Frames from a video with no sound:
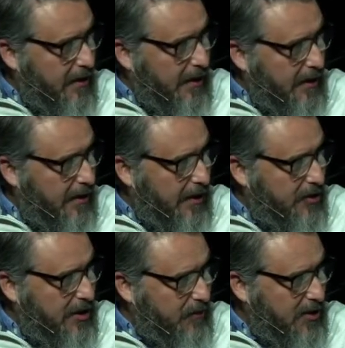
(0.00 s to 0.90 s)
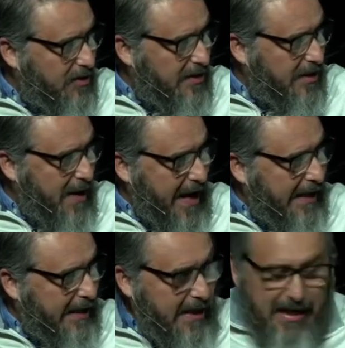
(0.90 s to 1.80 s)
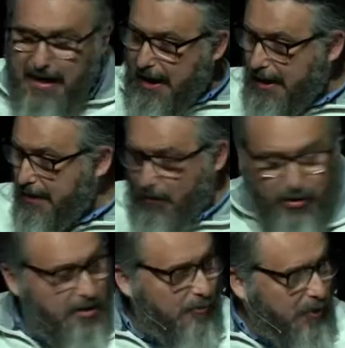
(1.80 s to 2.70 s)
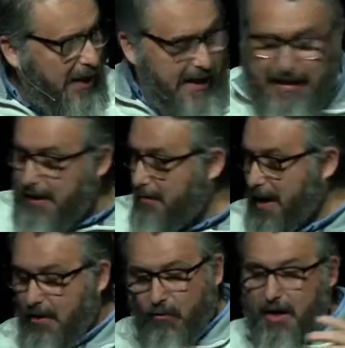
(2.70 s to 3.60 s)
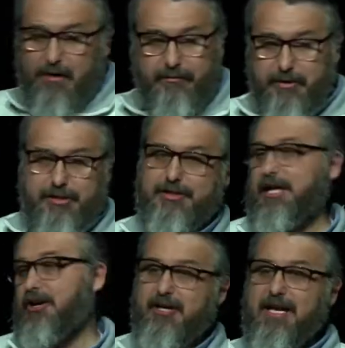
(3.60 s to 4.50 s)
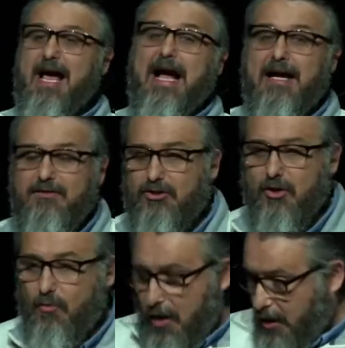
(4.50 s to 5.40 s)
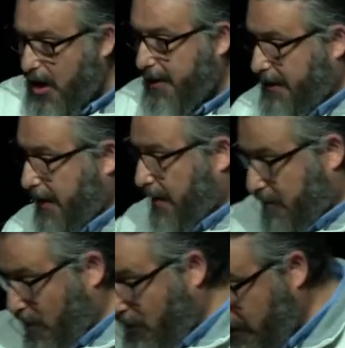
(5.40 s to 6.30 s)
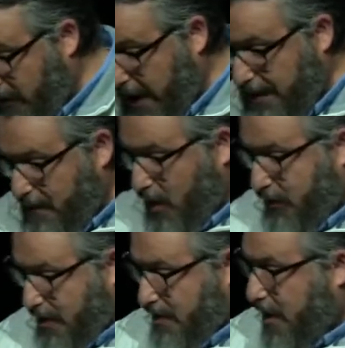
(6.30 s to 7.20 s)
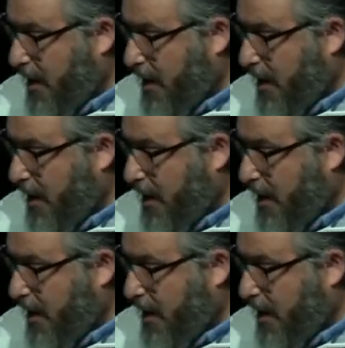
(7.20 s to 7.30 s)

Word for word: and the Egyptians in the back, and they were complaining about, well, we're just here to die. And so what God did is Mo- had